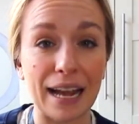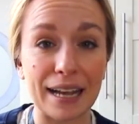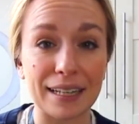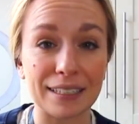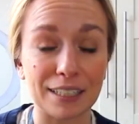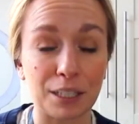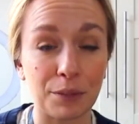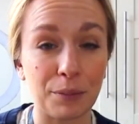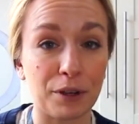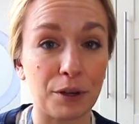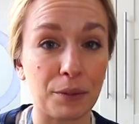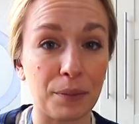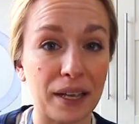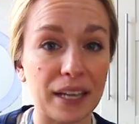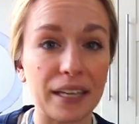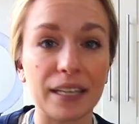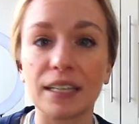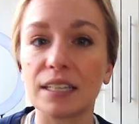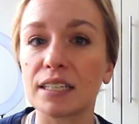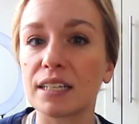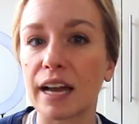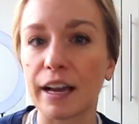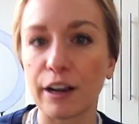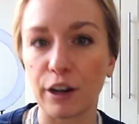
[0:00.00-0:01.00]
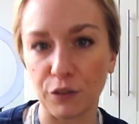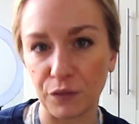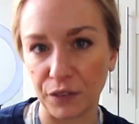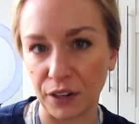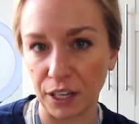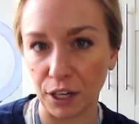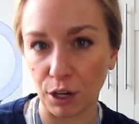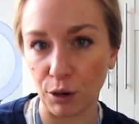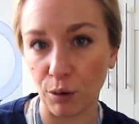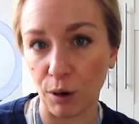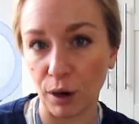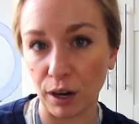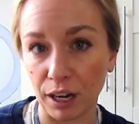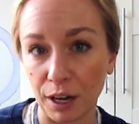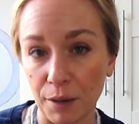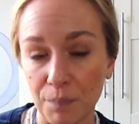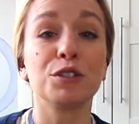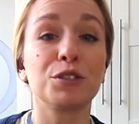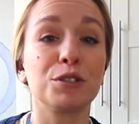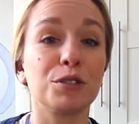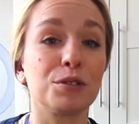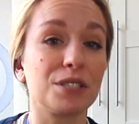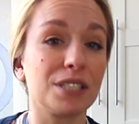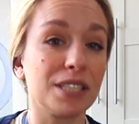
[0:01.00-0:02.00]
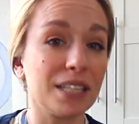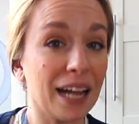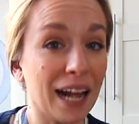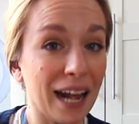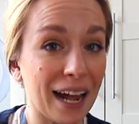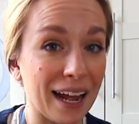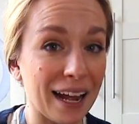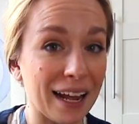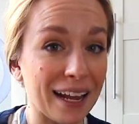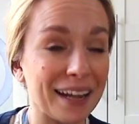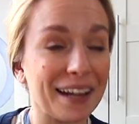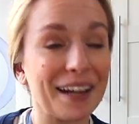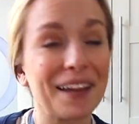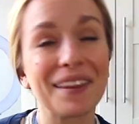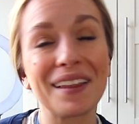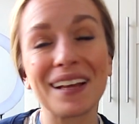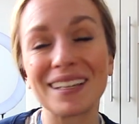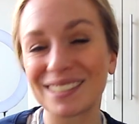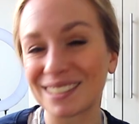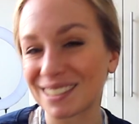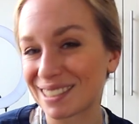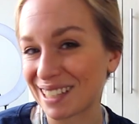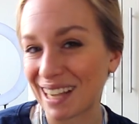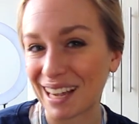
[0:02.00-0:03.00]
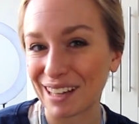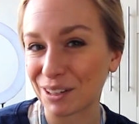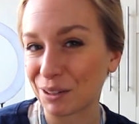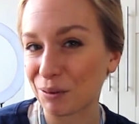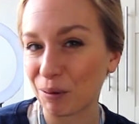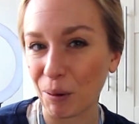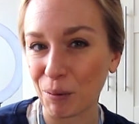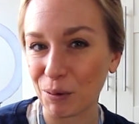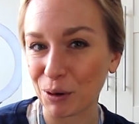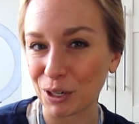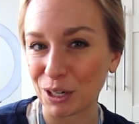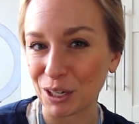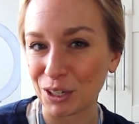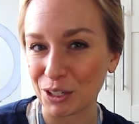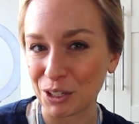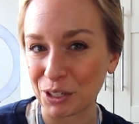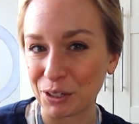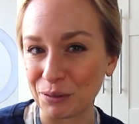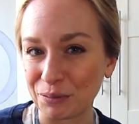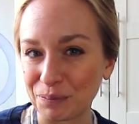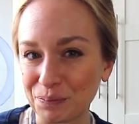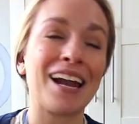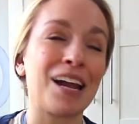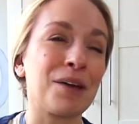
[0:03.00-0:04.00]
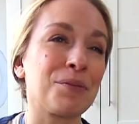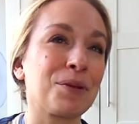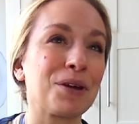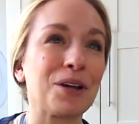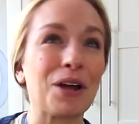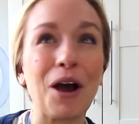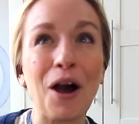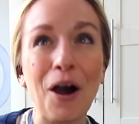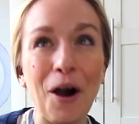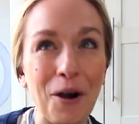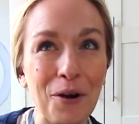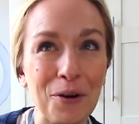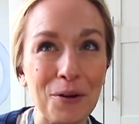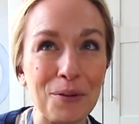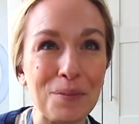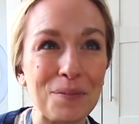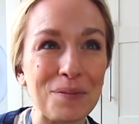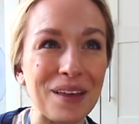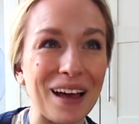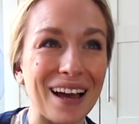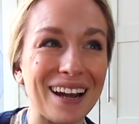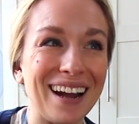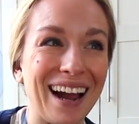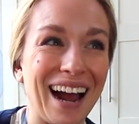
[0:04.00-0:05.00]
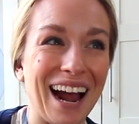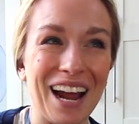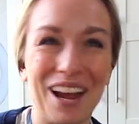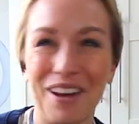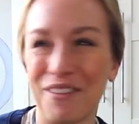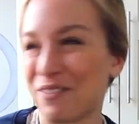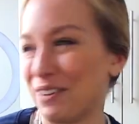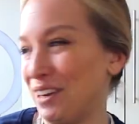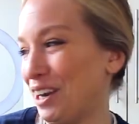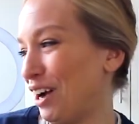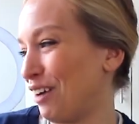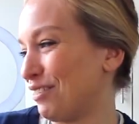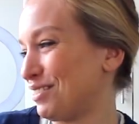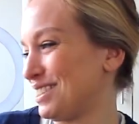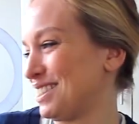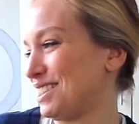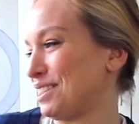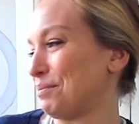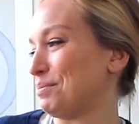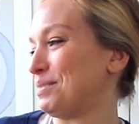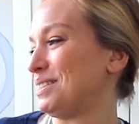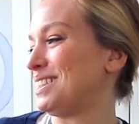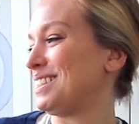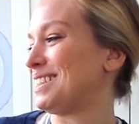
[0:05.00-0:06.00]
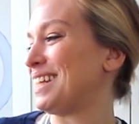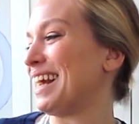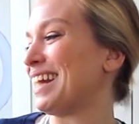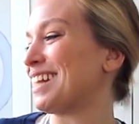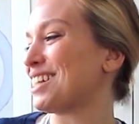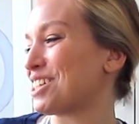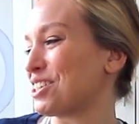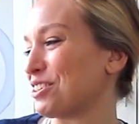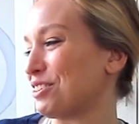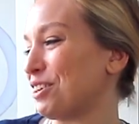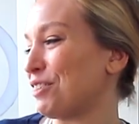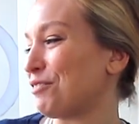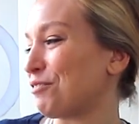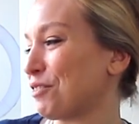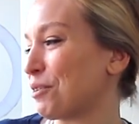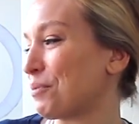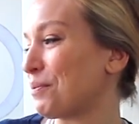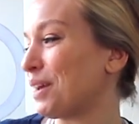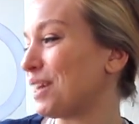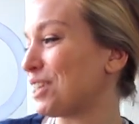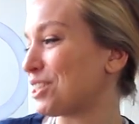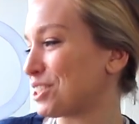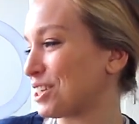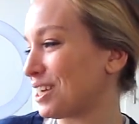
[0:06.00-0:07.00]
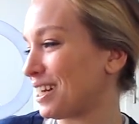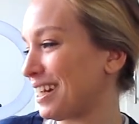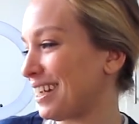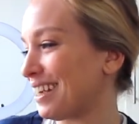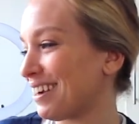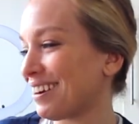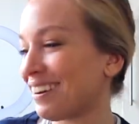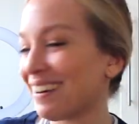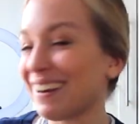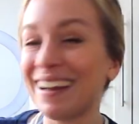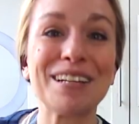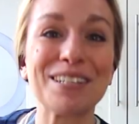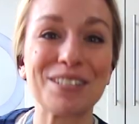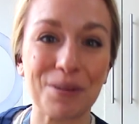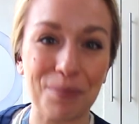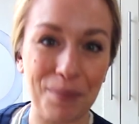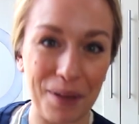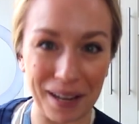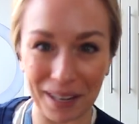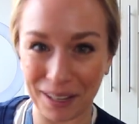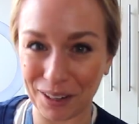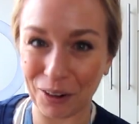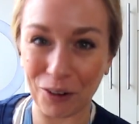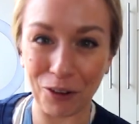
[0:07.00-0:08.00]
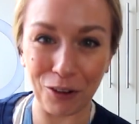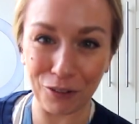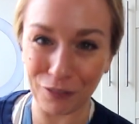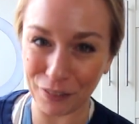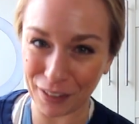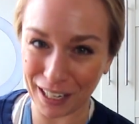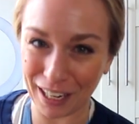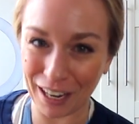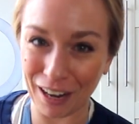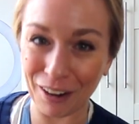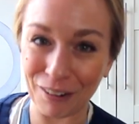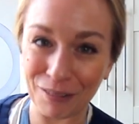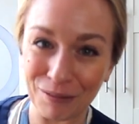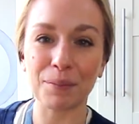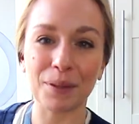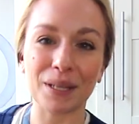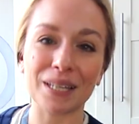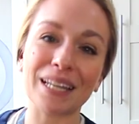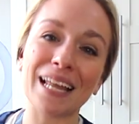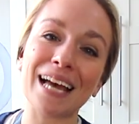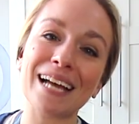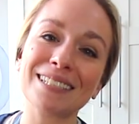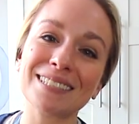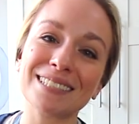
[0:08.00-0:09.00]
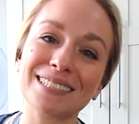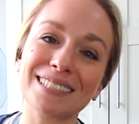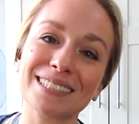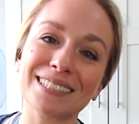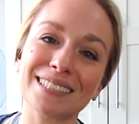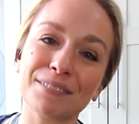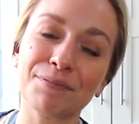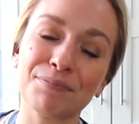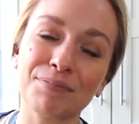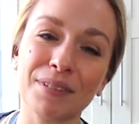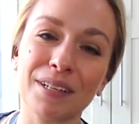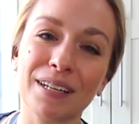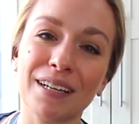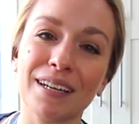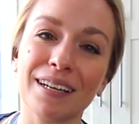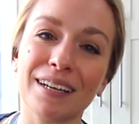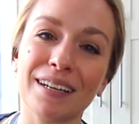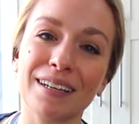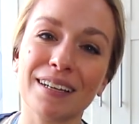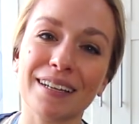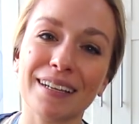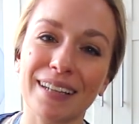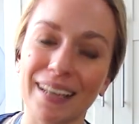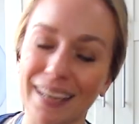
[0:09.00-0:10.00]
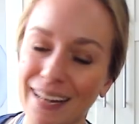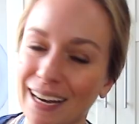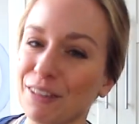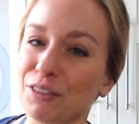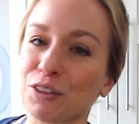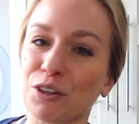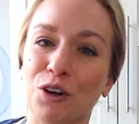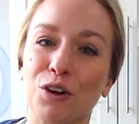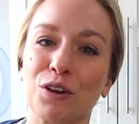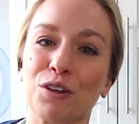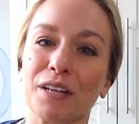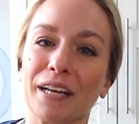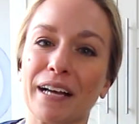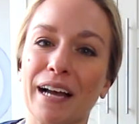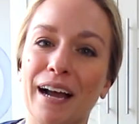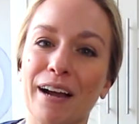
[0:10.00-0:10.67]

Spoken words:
asking me to make an entire video on it. So today, that's exactly what we're gonna do. And I'm gonna hope that I have enough substantial information here to make it a whole video. But let's get out the curling